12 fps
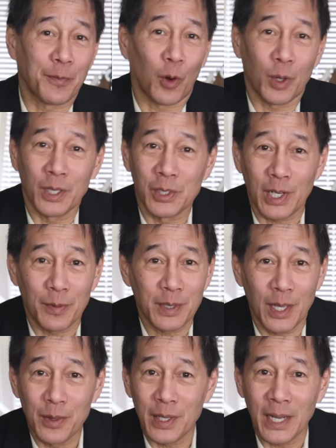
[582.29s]
4 inch
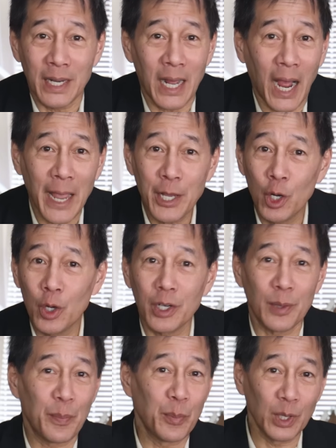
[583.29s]
f10 thing, and I
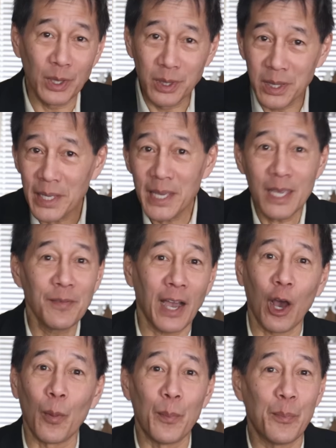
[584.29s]
couldn't believe
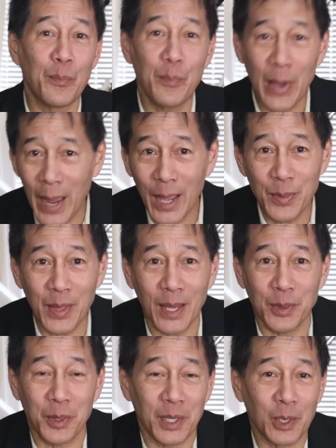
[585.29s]
how bad
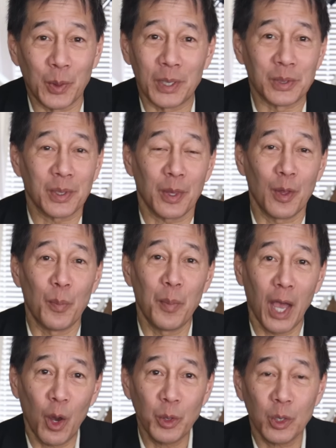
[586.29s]
that thing was. The
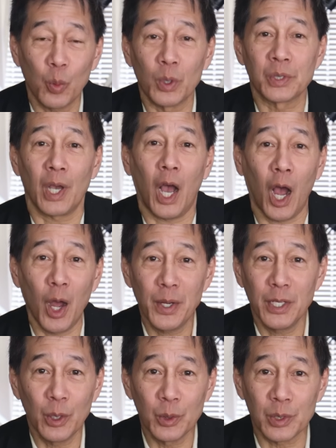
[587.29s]
mount was
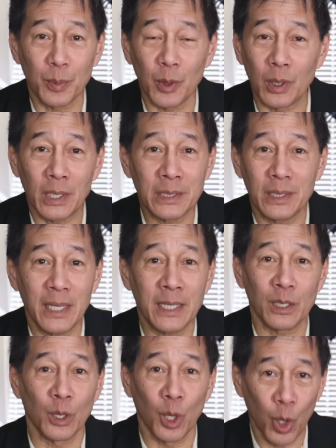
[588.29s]
unusable. It,
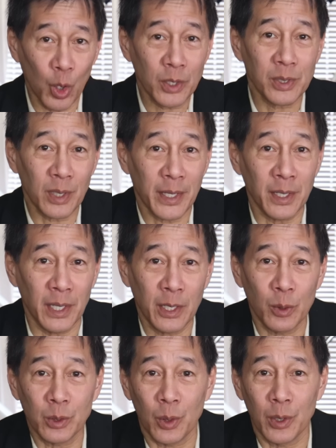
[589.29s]
it looks like an
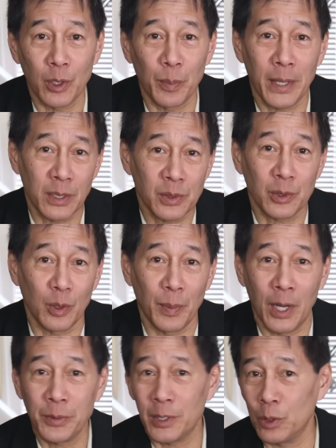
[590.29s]
equatorial pedestal
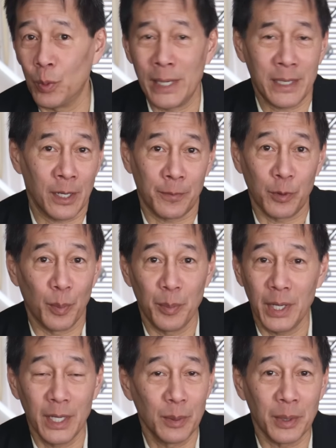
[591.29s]
mount that you might get from
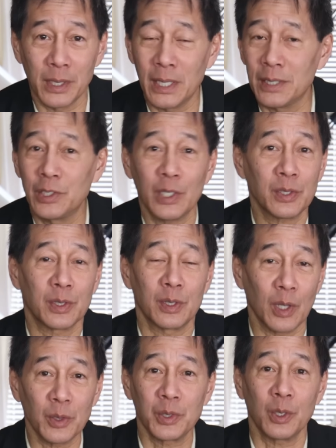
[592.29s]
Meade, but it
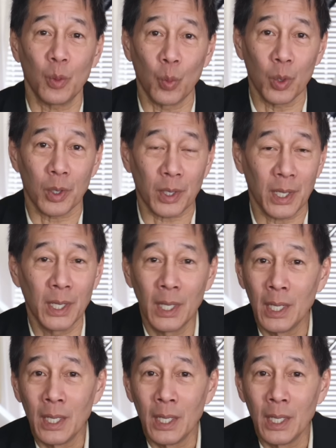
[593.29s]
just doesn't work.